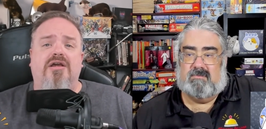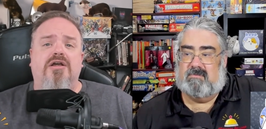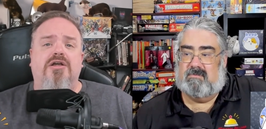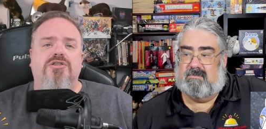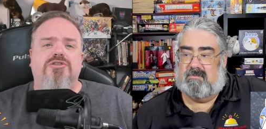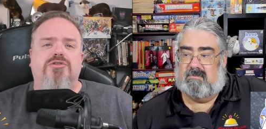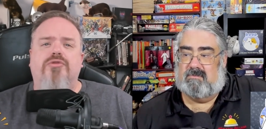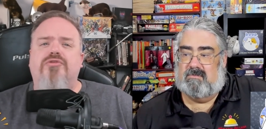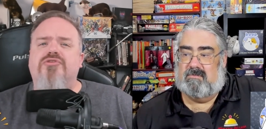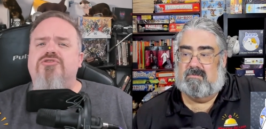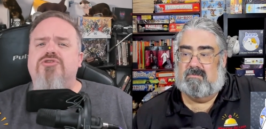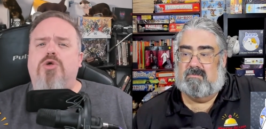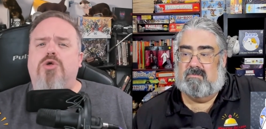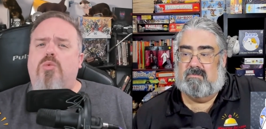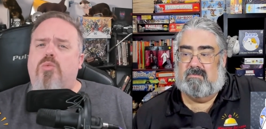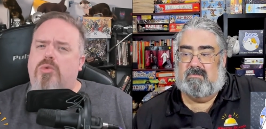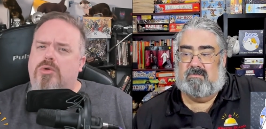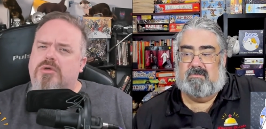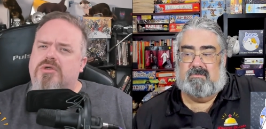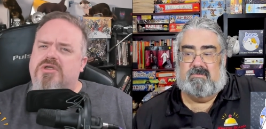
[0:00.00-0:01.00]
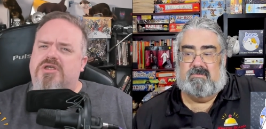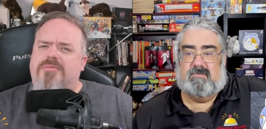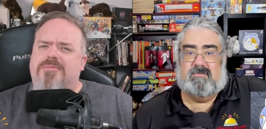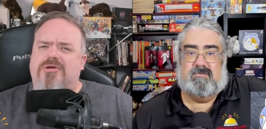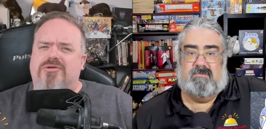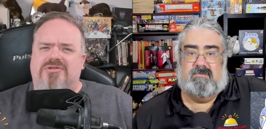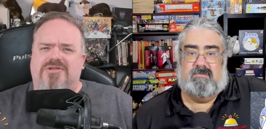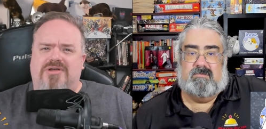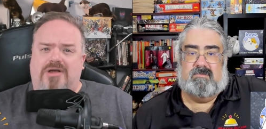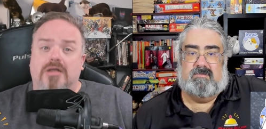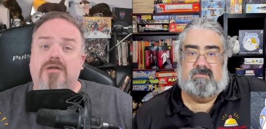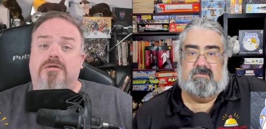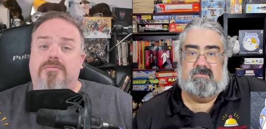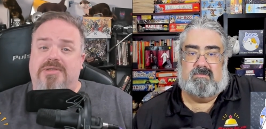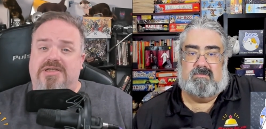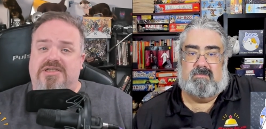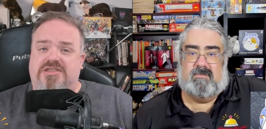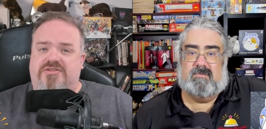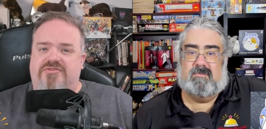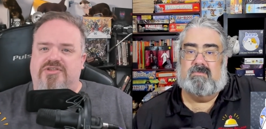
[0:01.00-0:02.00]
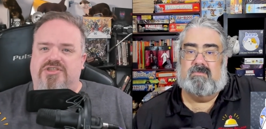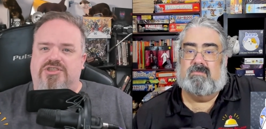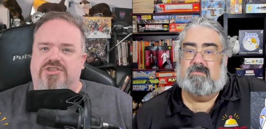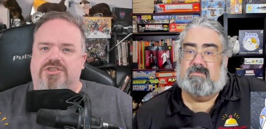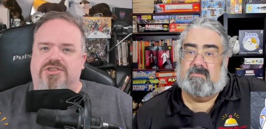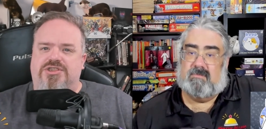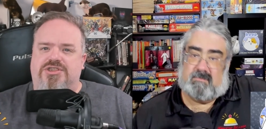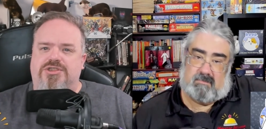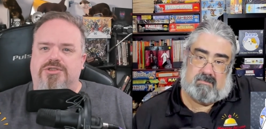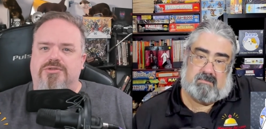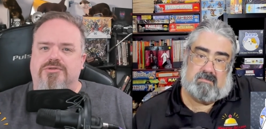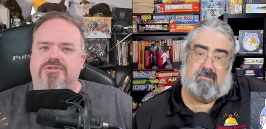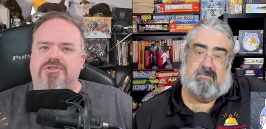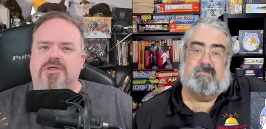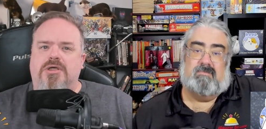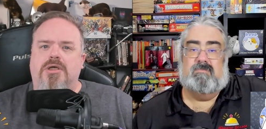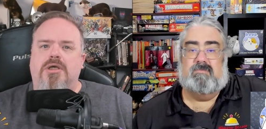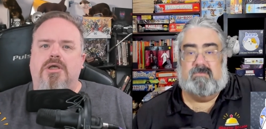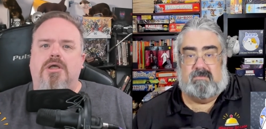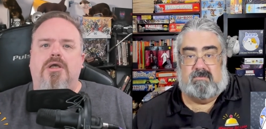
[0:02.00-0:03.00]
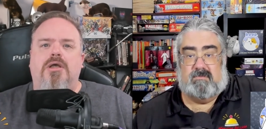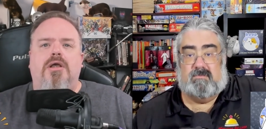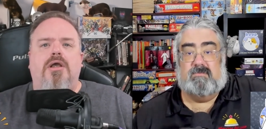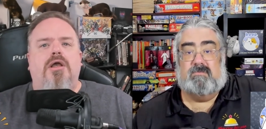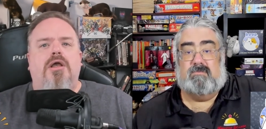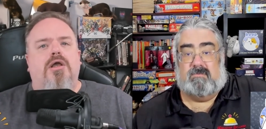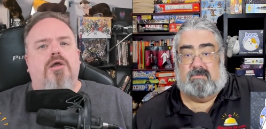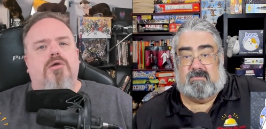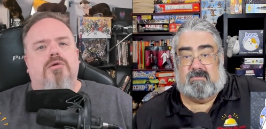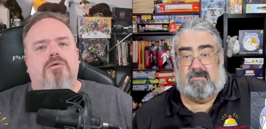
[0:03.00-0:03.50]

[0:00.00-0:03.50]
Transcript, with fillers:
Speaker 1: so there's no worry about color-based vision issues. Mm-hmm.